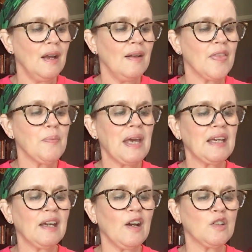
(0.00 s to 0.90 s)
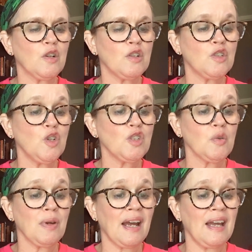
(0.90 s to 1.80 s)
The main character is usually
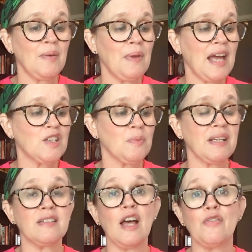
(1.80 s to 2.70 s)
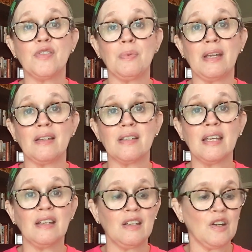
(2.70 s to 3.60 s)
what I imagine myself to be in
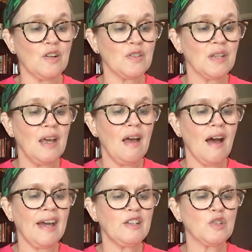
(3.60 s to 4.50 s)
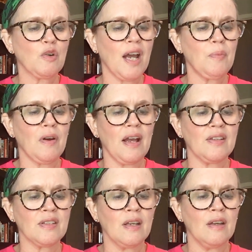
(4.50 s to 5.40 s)
10 years. I describe her
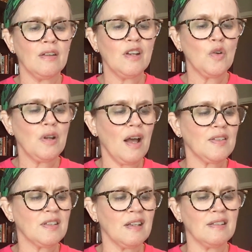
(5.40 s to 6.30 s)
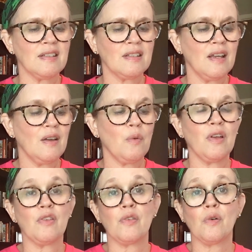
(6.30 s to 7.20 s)
as no nonsense
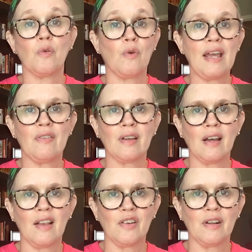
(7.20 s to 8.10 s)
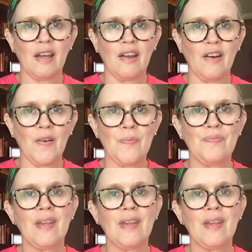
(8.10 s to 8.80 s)
with raven colored hair.